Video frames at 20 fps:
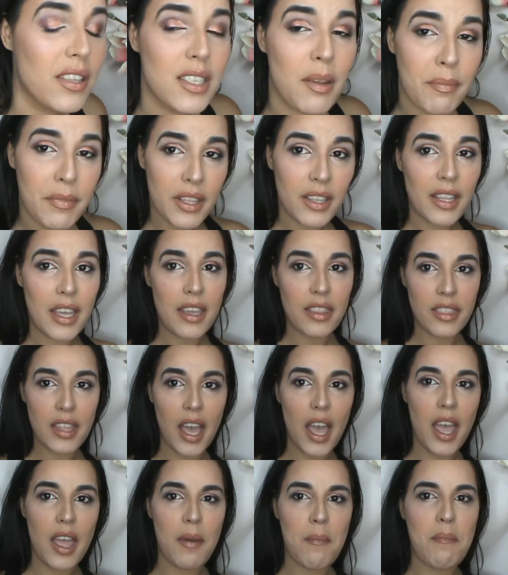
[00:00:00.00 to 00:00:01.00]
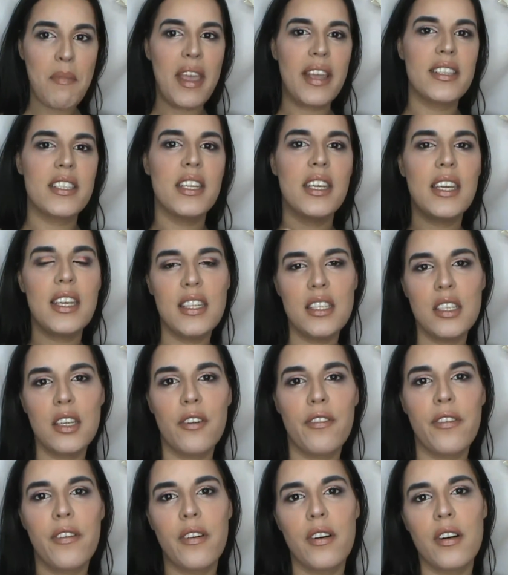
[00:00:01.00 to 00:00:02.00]
something like that makes it easier
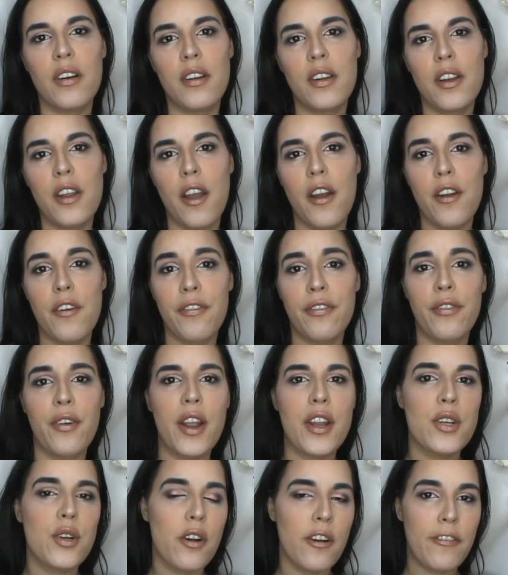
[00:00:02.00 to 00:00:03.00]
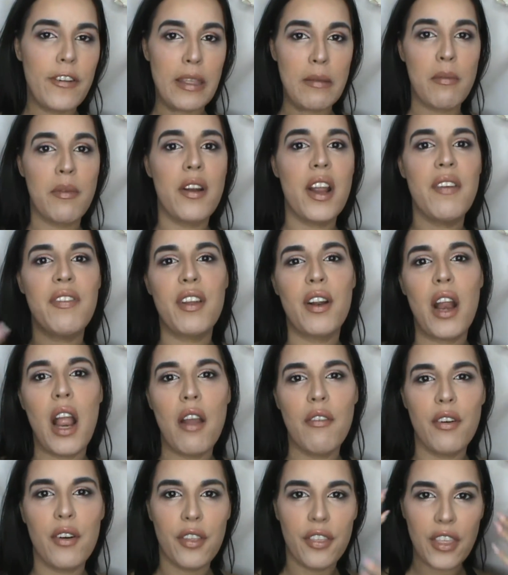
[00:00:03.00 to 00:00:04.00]
for a friend or a family member, if they're
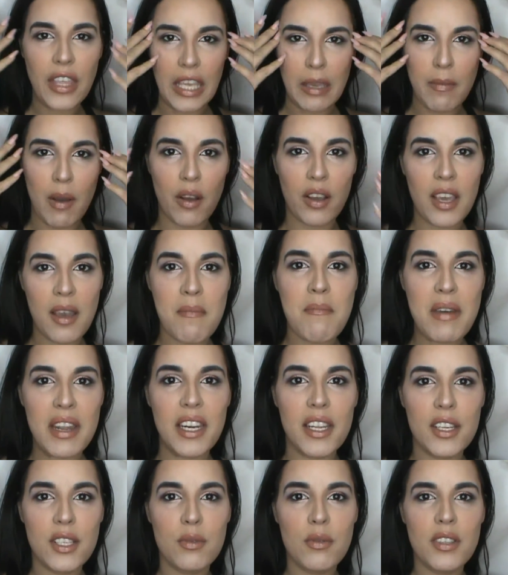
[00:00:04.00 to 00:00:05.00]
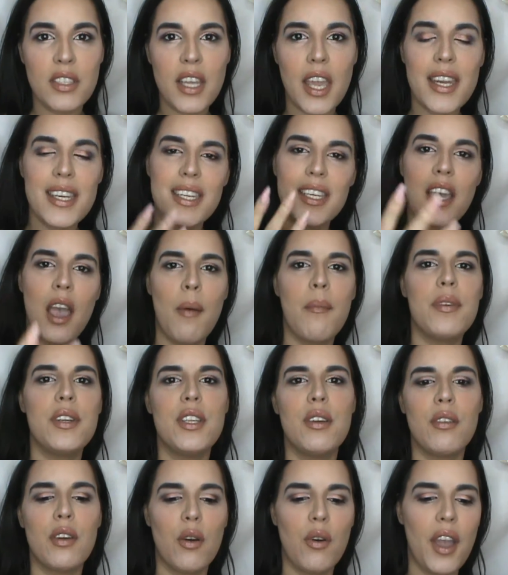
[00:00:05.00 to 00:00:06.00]
ever thinking about committing suicide, to come to
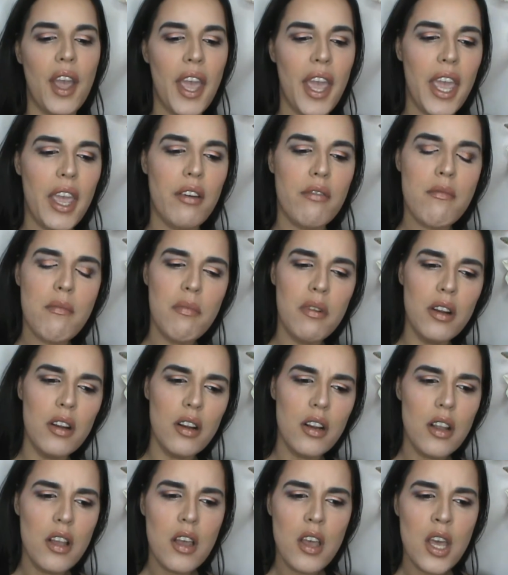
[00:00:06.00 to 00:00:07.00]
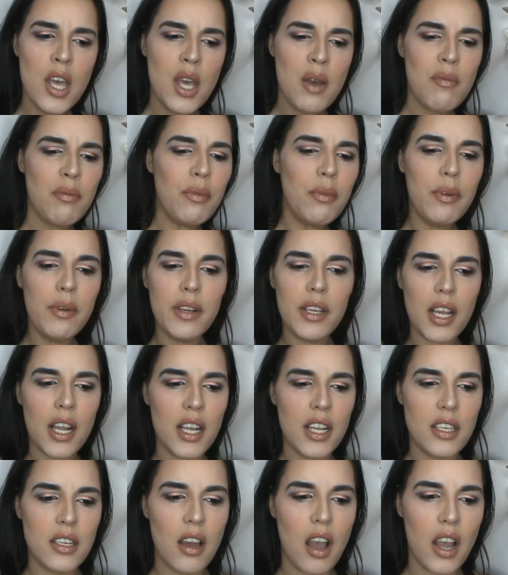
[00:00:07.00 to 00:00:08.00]
you and go, hey, remember when we were
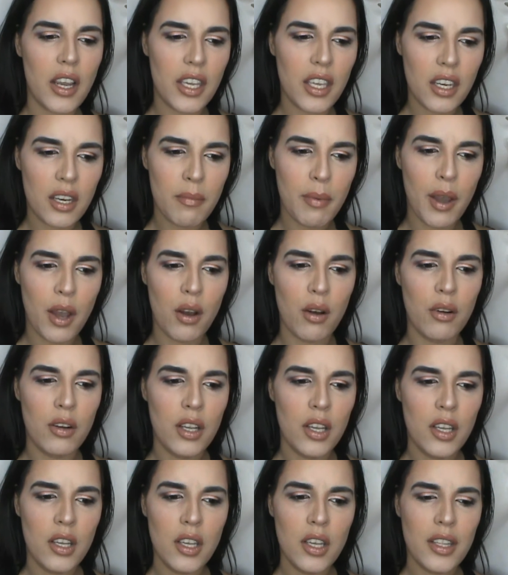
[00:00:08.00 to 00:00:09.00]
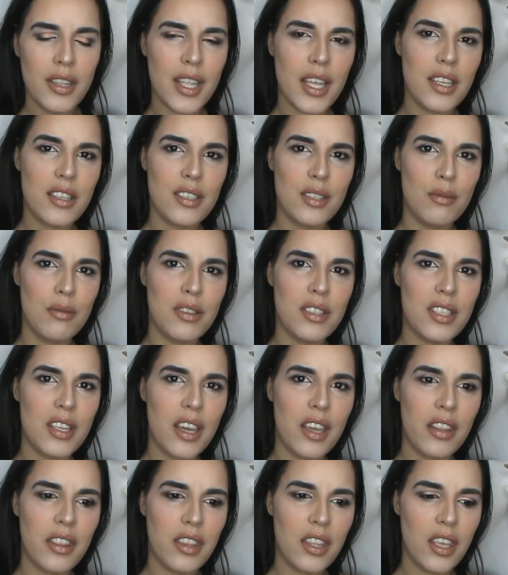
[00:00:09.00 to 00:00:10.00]
kind of talking about that
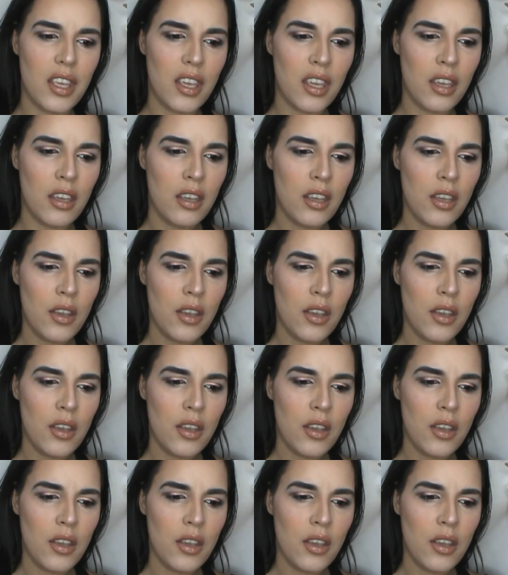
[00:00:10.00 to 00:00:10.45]
suicide thing?